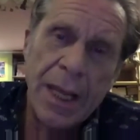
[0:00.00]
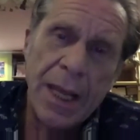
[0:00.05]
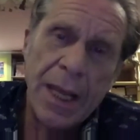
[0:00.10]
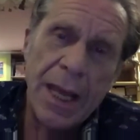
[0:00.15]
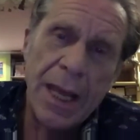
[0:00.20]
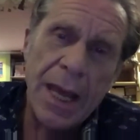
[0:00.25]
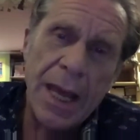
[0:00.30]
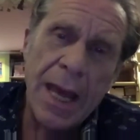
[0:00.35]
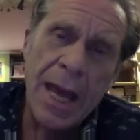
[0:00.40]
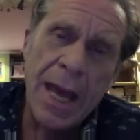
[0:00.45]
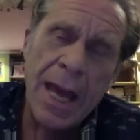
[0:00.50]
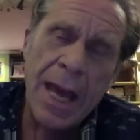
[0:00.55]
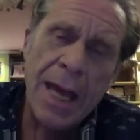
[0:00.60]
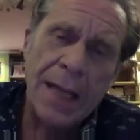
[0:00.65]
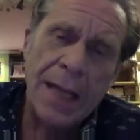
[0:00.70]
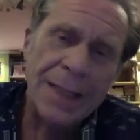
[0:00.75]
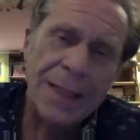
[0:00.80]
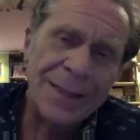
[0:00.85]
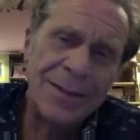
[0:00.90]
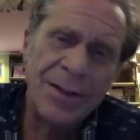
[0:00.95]

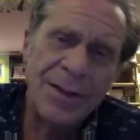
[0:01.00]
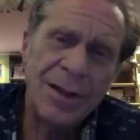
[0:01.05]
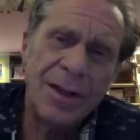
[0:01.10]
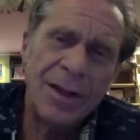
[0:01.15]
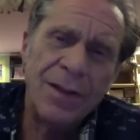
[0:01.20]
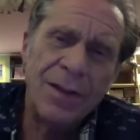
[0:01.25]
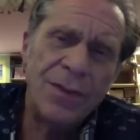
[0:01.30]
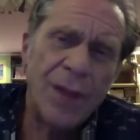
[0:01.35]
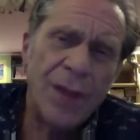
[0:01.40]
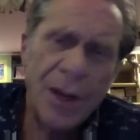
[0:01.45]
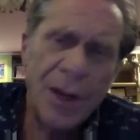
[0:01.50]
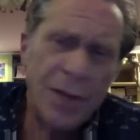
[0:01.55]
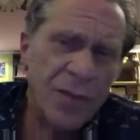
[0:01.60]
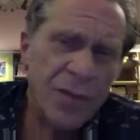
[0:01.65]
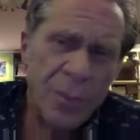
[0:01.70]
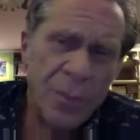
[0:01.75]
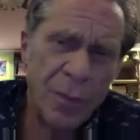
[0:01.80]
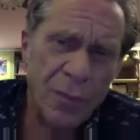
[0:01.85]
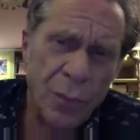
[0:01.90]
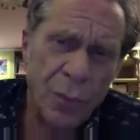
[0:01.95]
And none of them
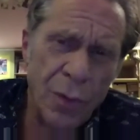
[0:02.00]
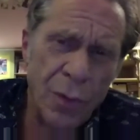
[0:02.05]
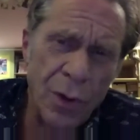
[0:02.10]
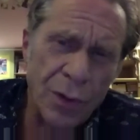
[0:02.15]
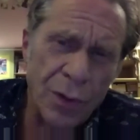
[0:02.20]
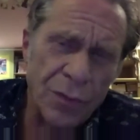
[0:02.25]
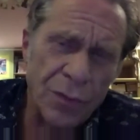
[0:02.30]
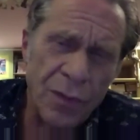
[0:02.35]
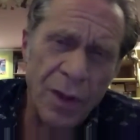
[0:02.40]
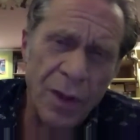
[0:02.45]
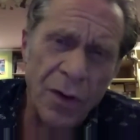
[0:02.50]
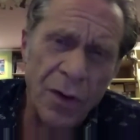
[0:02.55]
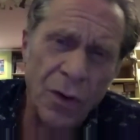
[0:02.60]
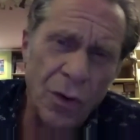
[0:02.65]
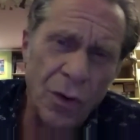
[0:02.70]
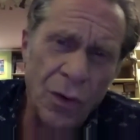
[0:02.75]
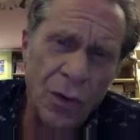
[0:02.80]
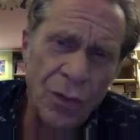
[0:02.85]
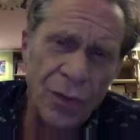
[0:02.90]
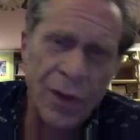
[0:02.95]
have worked. They
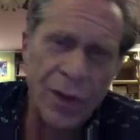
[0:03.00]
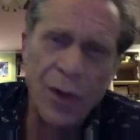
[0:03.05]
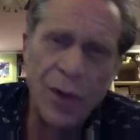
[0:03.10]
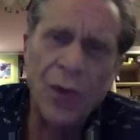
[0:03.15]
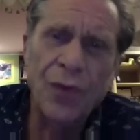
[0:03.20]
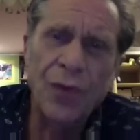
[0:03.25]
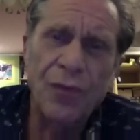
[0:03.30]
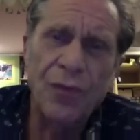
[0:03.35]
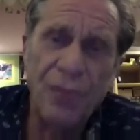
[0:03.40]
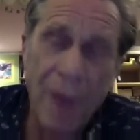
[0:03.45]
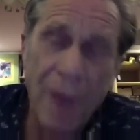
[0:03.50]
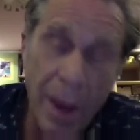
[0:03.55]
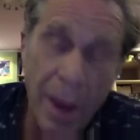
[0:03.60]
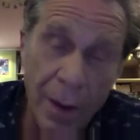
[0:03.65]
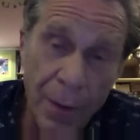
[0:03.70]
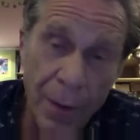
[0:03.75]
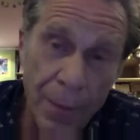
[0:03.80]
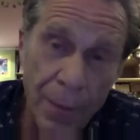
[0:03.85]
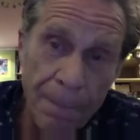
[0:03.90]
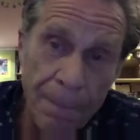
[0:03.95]
all fail.
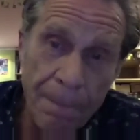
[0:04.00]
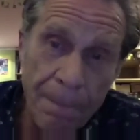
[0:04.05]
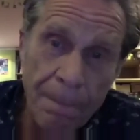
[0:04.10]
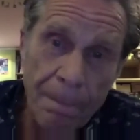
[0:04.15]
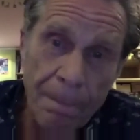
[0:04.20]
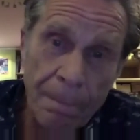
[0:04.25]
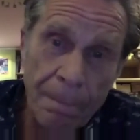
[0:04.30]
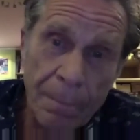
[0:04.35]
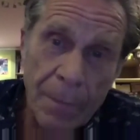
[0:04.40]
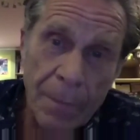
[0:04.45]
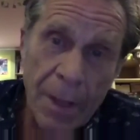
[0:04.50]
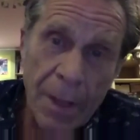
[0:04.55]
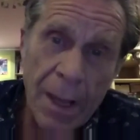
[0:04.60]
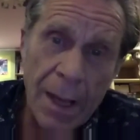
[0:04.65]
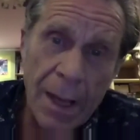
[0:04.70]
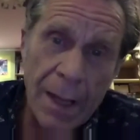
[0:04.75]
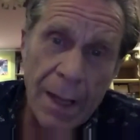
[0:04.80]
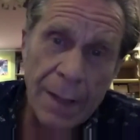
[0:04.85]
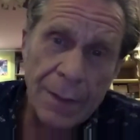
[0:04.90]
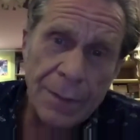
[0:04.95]

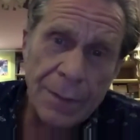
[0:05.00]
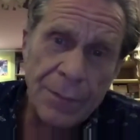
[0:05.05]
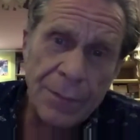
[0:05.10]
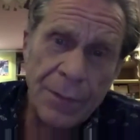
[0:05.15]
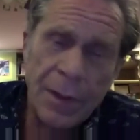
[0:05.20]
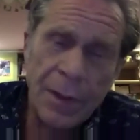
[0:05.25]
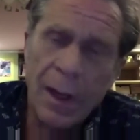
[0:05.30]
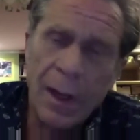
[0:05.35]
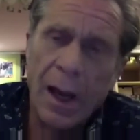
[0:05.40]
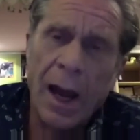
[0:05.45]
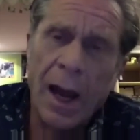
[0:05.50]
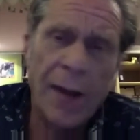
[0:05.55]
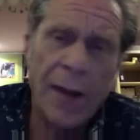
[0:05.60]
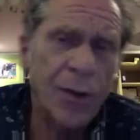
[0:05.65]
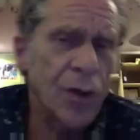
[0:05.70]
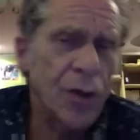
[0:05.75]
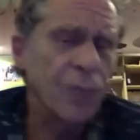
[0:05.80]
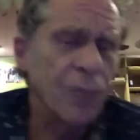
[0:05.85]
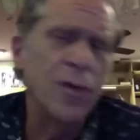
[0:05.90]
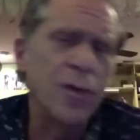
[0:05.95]
And I don't know
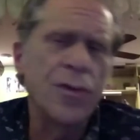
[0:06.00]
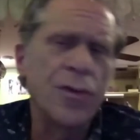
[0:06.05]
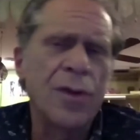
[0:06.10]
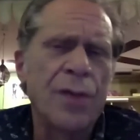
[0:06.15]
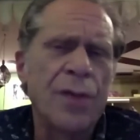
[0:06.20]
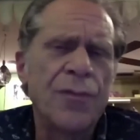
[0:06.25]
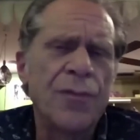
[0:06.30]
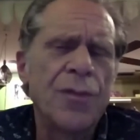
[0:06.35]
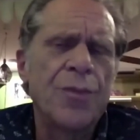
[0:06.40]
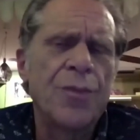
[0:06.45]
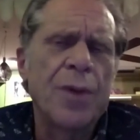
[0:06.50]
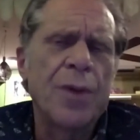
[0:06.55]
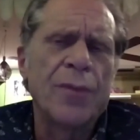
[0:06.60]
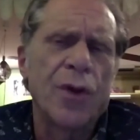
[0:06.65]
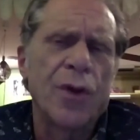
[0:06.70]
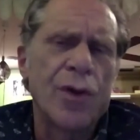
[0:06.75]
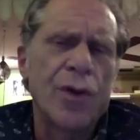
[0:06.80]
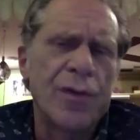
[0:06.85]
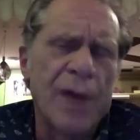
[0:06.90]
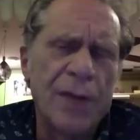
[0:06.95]
if you probably heard
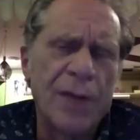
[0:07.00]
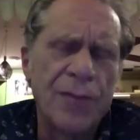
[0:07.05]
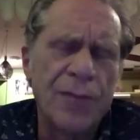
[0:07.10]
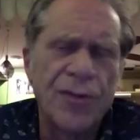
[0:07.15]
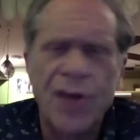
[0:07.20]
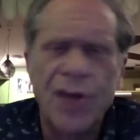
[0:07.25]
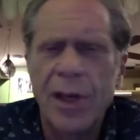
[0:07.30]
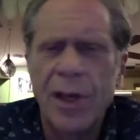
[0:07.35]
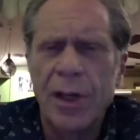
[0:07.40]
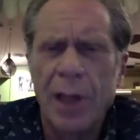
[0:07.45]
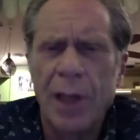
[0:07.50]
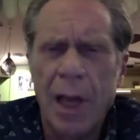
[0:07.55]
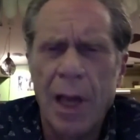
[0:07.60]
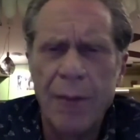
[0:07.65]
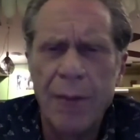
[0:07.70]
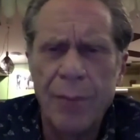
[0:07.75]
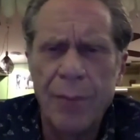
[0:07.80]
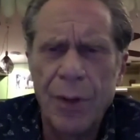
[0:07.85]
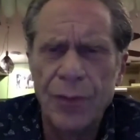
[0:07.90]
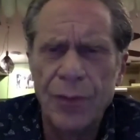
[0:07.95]
of Andrew J.
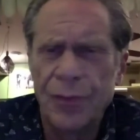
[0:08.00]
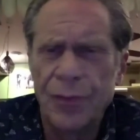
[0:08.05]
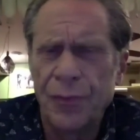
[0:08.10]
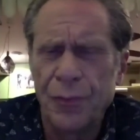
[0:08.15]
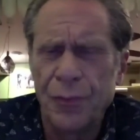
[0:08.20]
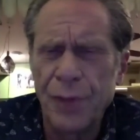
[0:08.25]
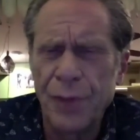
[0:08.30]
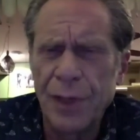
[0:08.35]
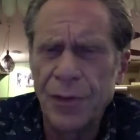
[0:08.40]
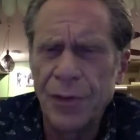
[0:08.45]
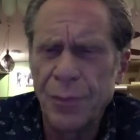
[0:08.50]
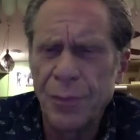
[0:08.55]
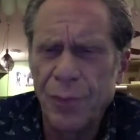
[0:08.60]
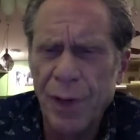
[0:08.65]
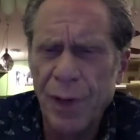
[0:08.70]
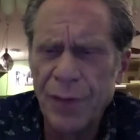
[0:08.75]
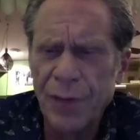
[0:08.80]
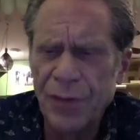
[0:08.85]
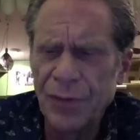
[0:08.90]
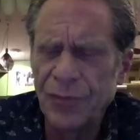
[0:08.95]
Galambos, the Free
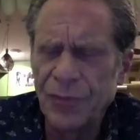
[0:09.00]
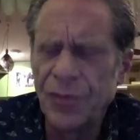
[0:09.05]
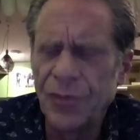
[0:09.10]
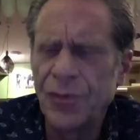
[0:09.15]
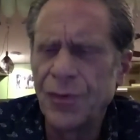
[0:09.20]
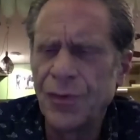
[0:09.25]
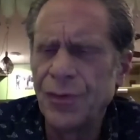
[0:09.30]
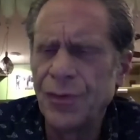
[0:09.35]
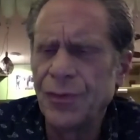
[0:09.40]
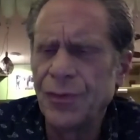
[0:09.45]
Enterprise Institute.